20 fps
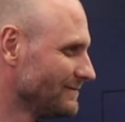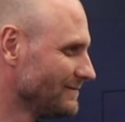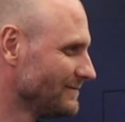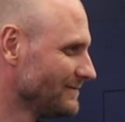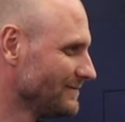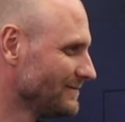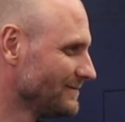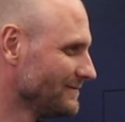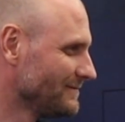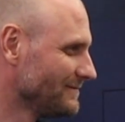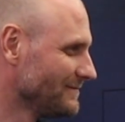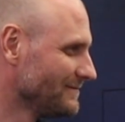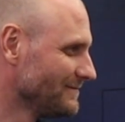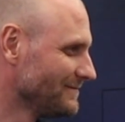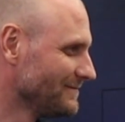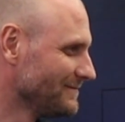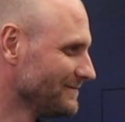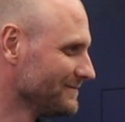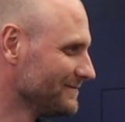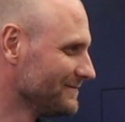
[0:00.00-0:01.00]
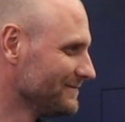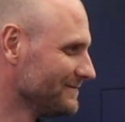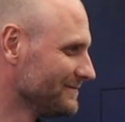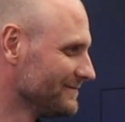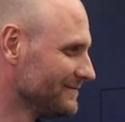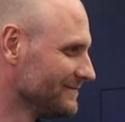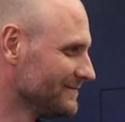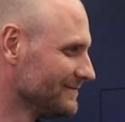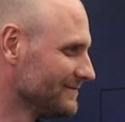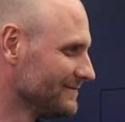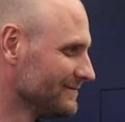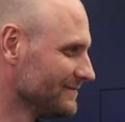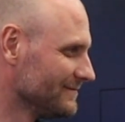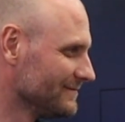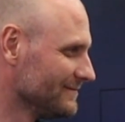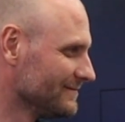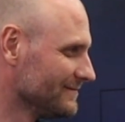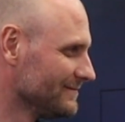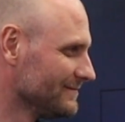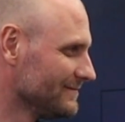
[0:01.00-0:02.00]

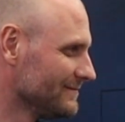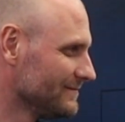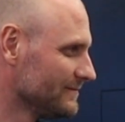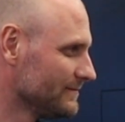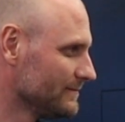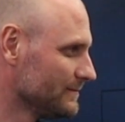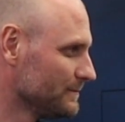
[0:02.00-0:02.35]
This person isn't speaking.